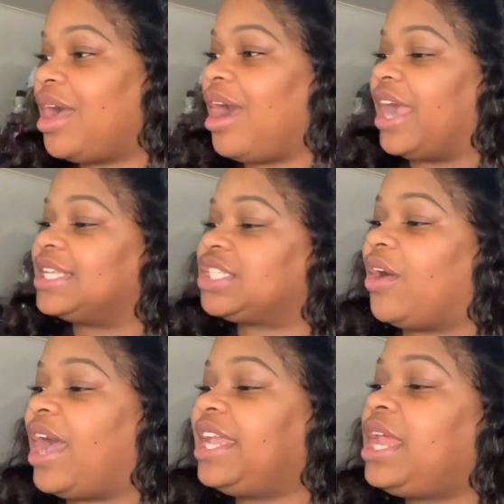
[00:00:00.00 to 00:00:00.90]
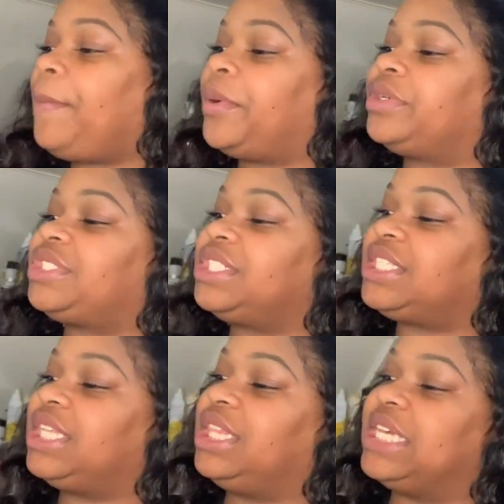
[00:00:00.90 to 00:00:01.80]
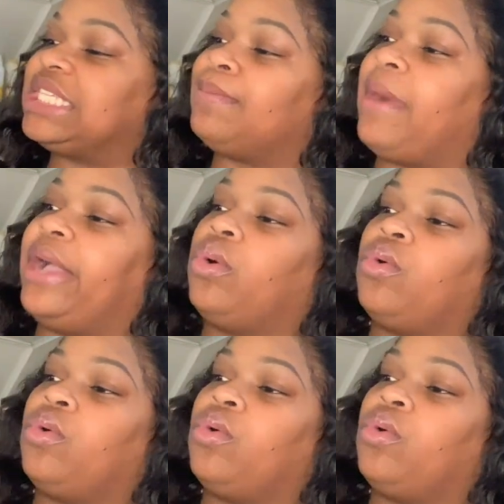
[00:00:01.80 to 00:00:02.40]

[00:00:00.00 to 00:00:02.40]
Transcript: All right, so I ended up purchasing this Michael